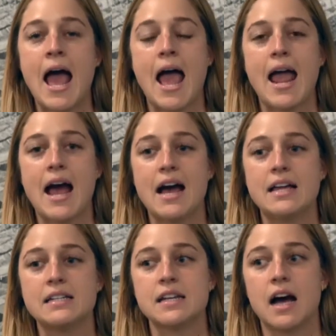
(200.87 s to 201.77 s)

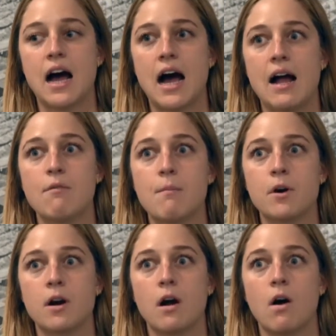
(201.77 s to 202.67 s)
And I
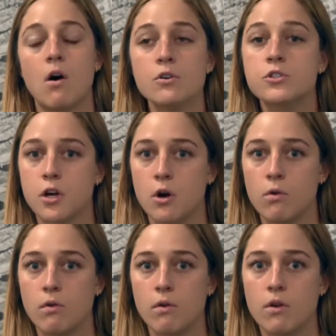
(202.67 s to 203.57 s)
remember
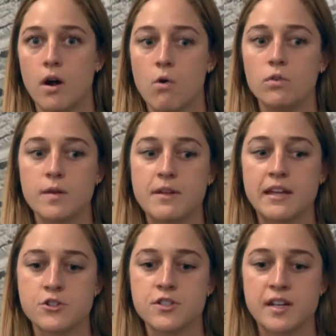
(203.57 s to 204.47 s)
also not only being
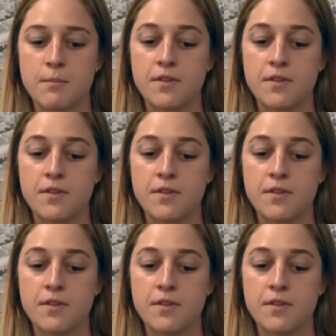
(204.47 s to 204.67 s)
interested in it,